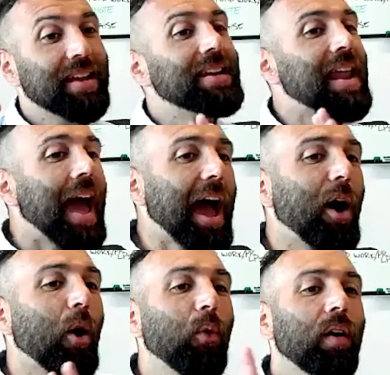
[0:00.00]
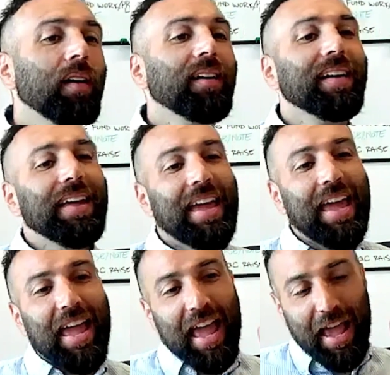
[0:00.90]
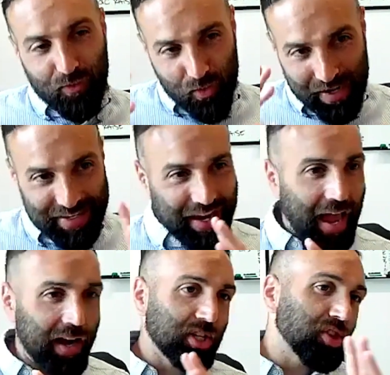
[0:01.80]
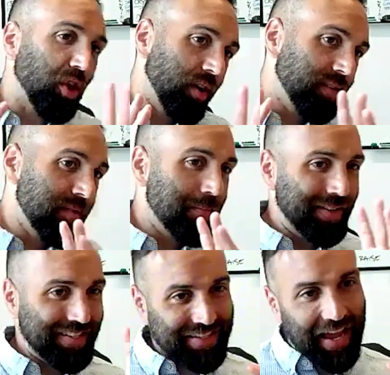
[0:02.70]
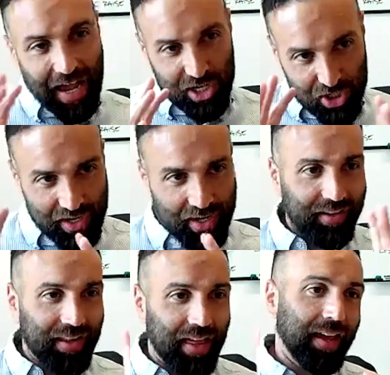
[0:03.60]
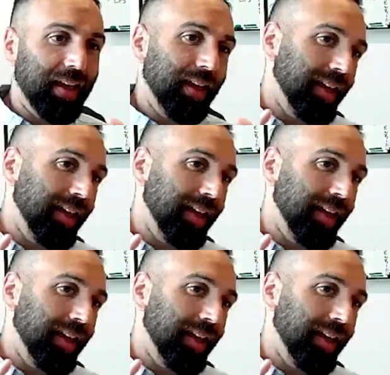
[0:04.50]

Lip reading: Now, if you need to kind of start massaging like